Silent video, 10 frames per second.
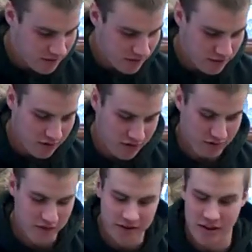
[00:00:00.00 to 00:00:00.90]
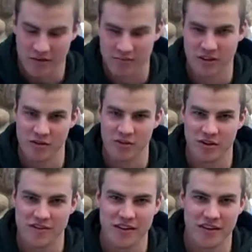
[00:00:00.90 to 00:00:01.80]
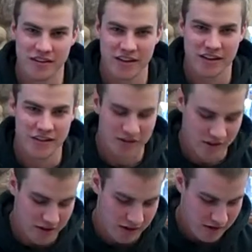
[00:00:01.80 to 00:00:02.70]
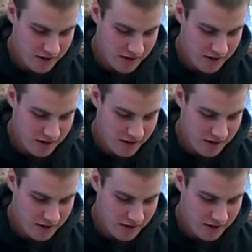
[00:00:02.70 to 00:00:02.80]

you're going to greet them, tell excited that they're here,